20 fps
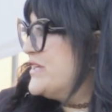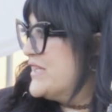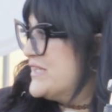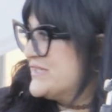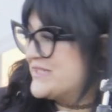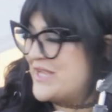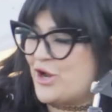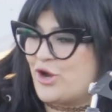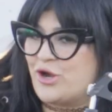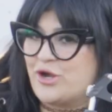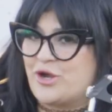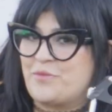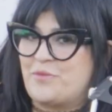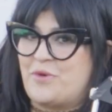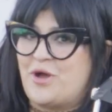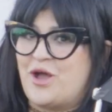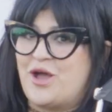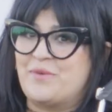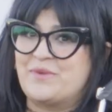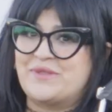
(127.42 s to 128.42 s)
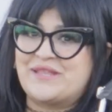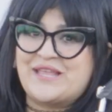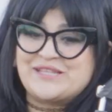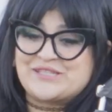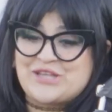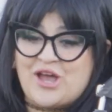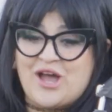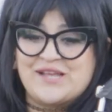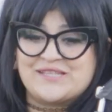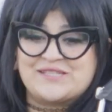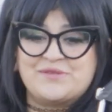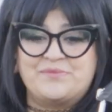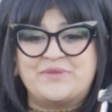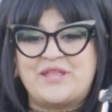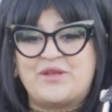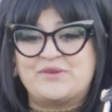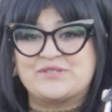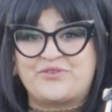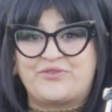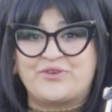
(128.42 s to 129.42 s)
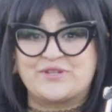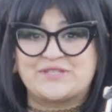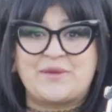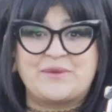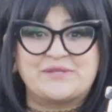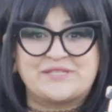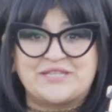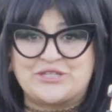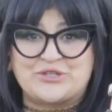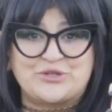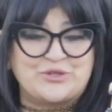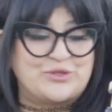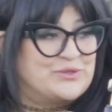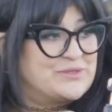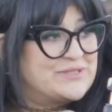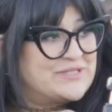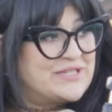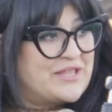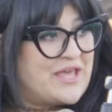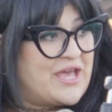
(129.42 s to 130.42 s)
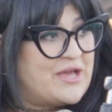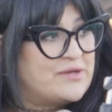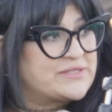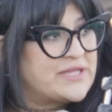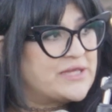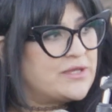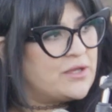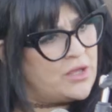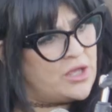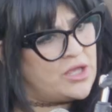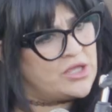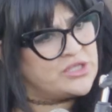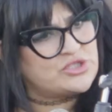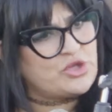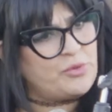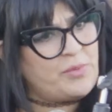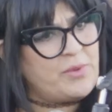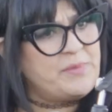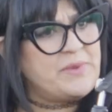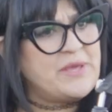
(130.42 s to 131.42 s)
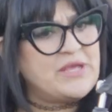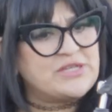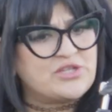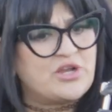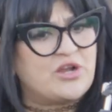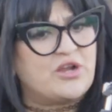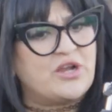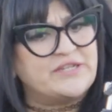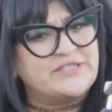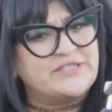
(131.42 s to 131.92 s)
does. I heard her mom, and it's awesome, but that was the first time I was introduced to that. I was like, sopapillas are a